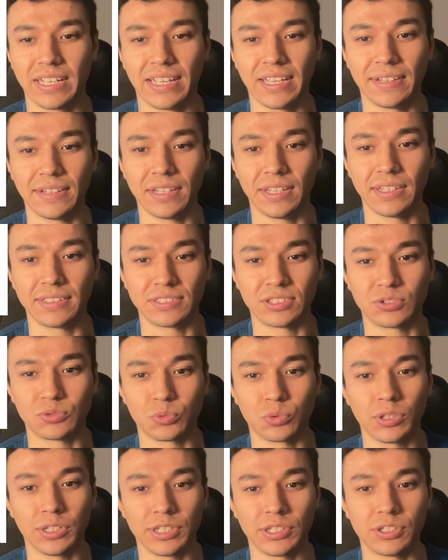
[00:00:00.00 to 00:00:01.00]
It's
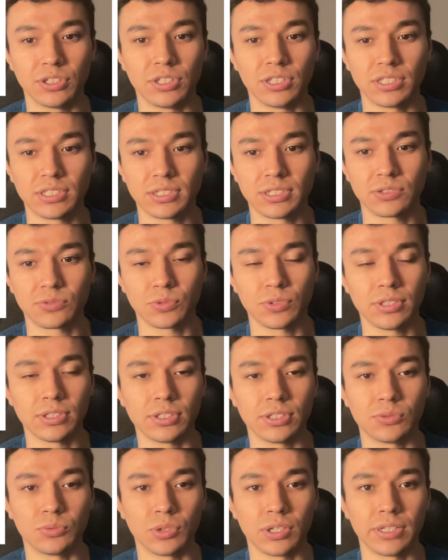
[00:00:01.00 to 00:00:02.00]
really good. This is a really
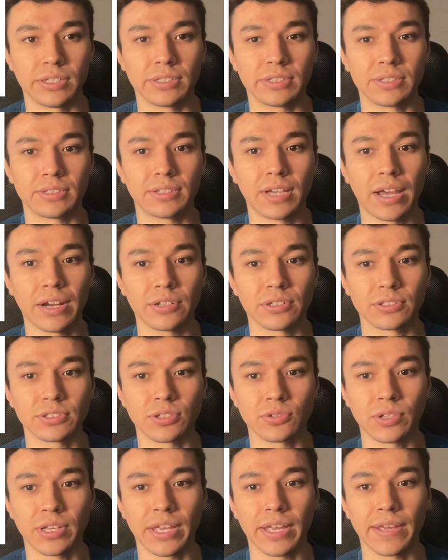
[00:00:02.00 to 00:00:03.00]
good one. The tire is
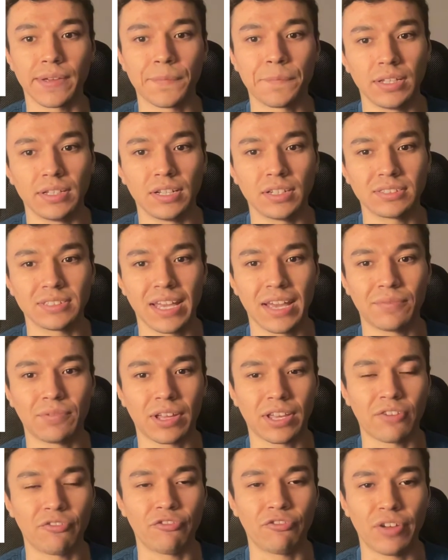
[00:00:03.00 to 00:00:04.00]
okay. He doesn't have
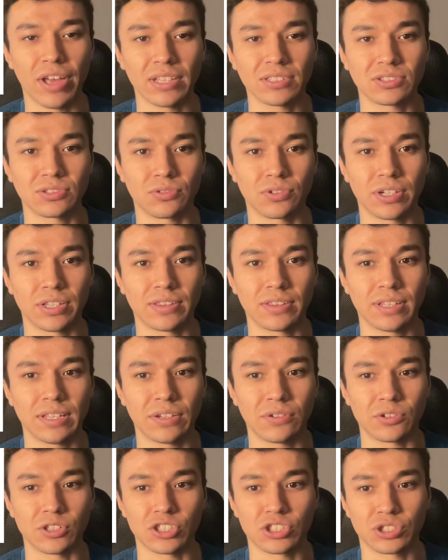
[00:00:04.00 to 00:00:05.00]
like a vest or
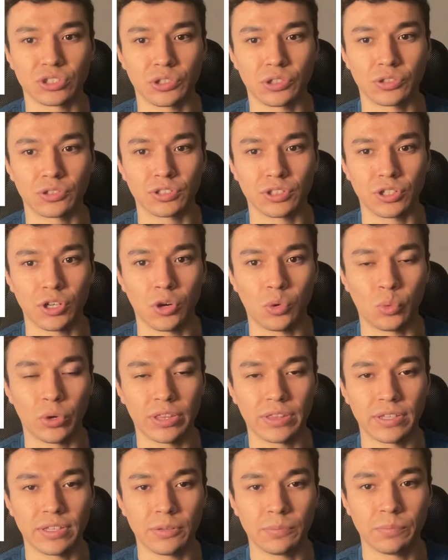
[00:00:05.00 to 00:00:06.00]
anything or a shirt to go
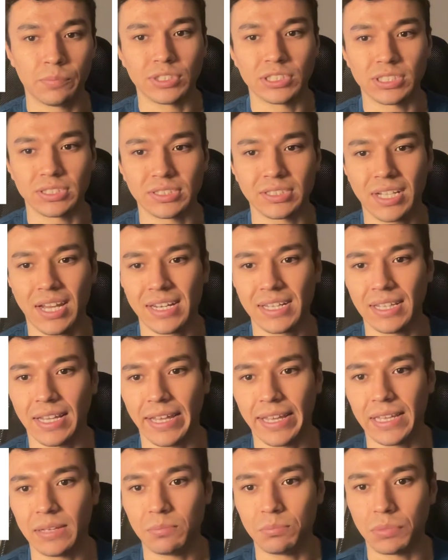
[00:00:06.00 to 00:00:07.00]
with him, which is kind of
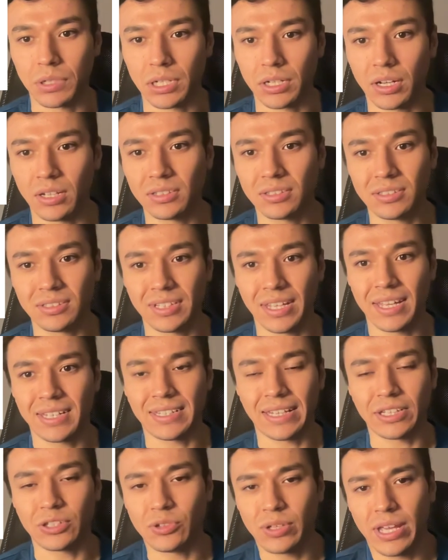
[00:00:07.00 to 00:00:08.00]
lame, but other than
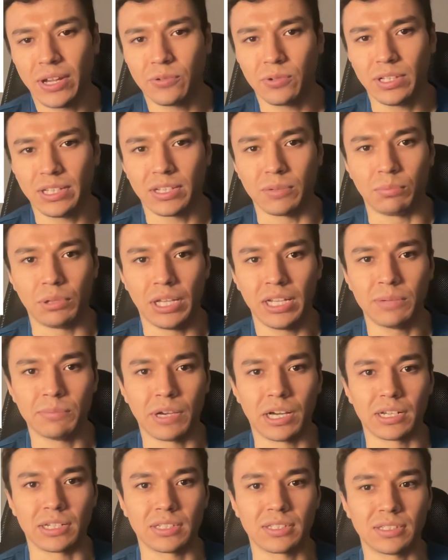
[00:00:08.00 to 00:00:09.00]
that, like, you can't really complain
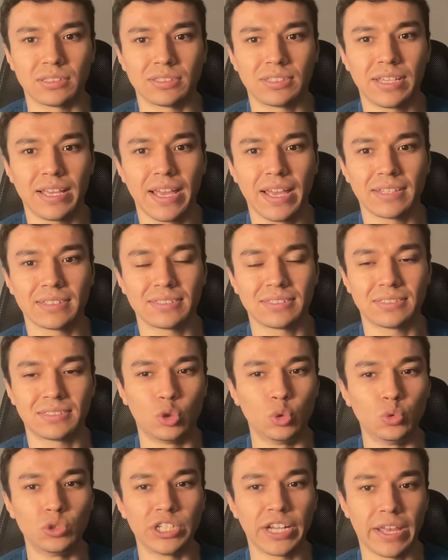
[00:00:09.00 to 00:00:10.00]
about it because he has
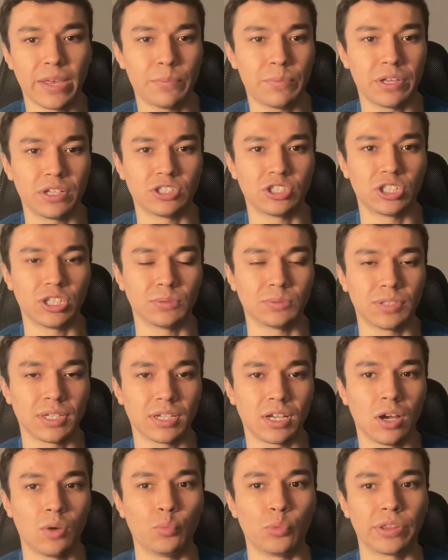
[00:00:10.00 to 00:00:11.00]
2 championships
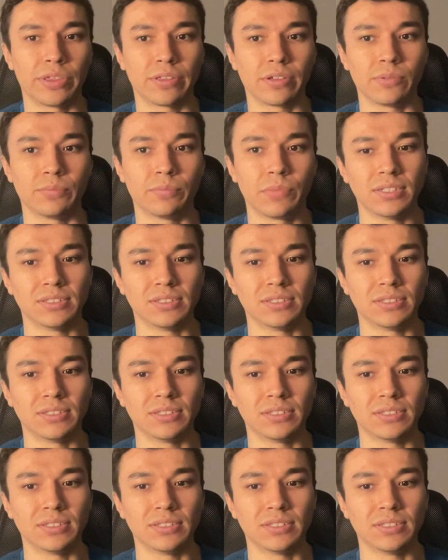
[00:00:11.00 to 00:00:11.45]
that come with him.